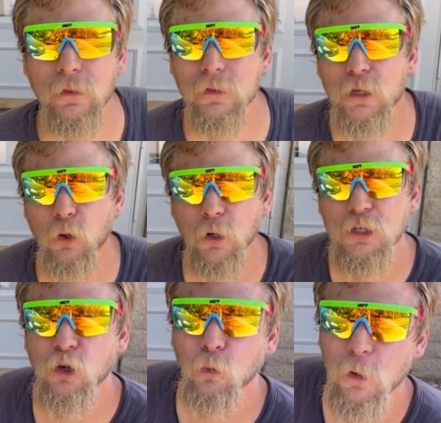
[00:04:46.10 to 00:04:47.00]
the
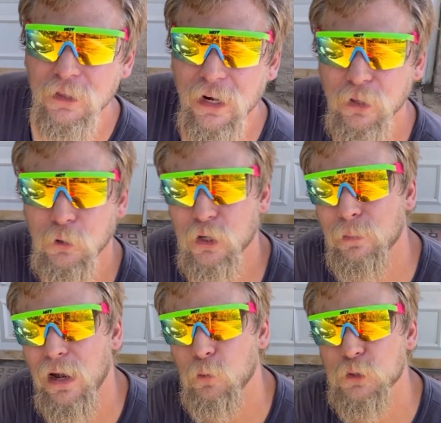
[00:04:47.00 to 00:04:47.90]
original one that I learned
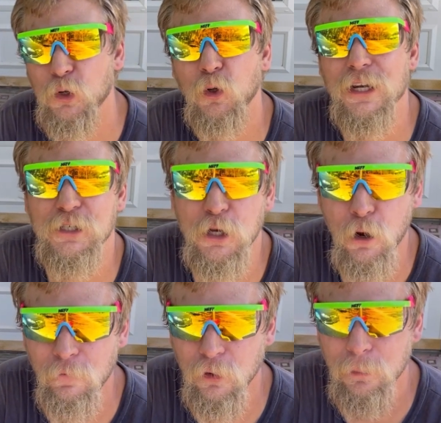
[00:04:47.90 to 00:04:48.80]
about was
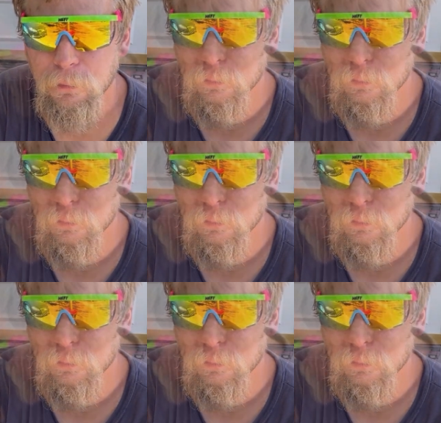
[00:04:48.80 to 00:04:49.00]
Cresto from.